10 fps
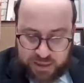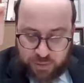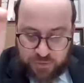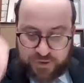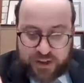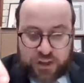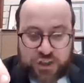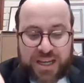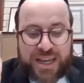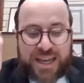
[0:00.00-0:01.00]
we
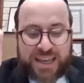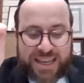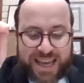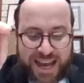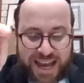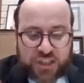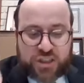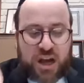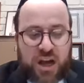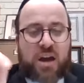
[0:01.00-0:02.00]
finish, Kihash
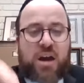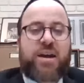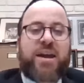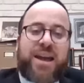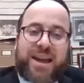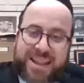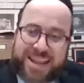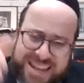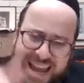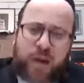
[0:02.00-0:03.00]
Tahachad.
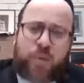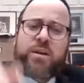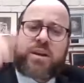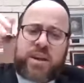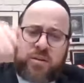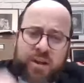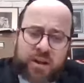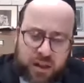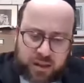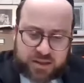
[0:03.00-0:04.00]
Now we're here in
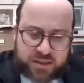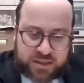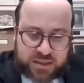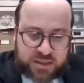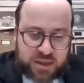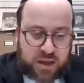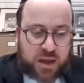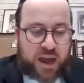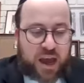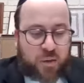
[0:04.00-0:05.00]
Gullus.
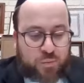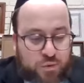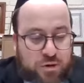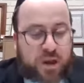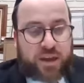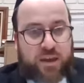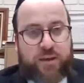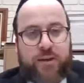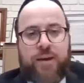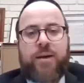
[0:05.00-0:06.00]

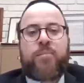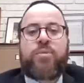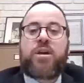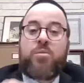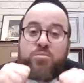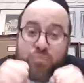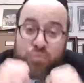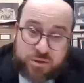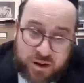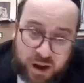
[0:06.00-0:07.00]
Ha'amunahi. But
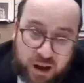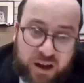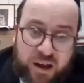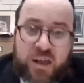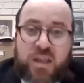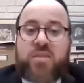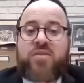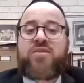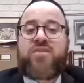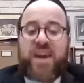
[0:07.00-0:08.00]
Amunah,
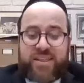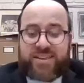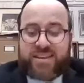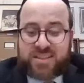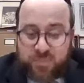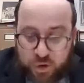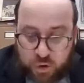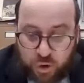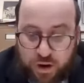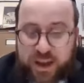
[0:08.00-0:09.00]
faith is the
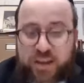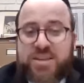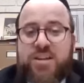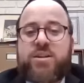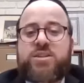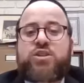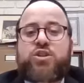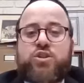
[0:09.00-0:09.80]
Makor it's the